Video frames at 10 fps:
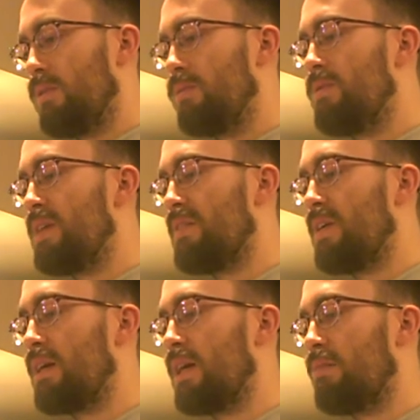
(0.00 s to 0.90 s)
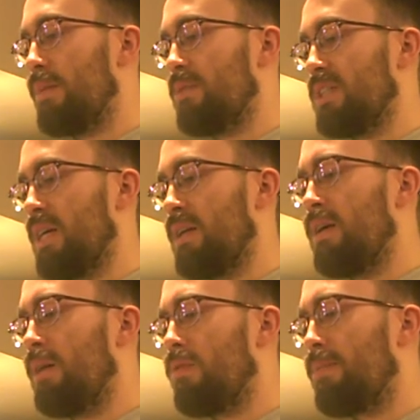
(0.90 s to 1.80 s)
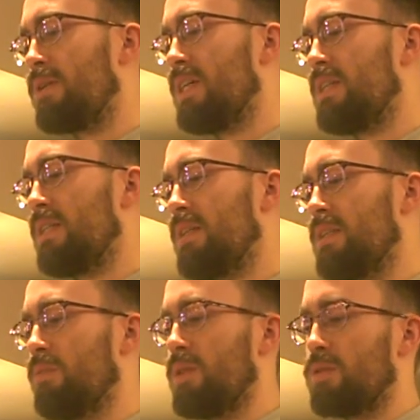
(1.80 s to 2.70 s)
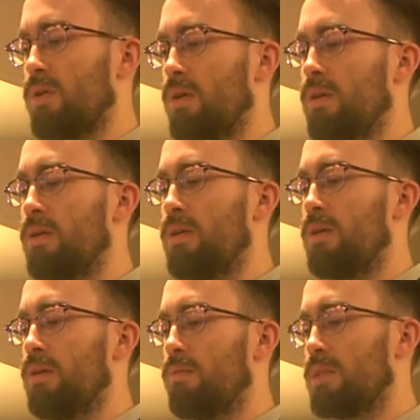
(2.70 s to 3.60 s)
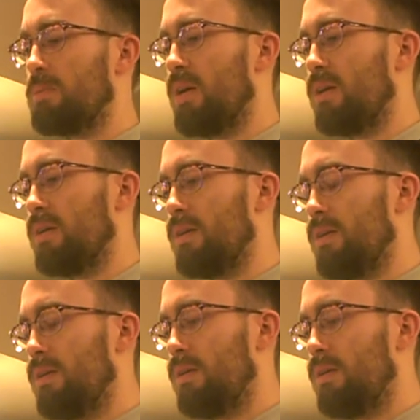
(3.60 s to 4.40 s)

Who do they think I represent, representing this withdrawn, responded?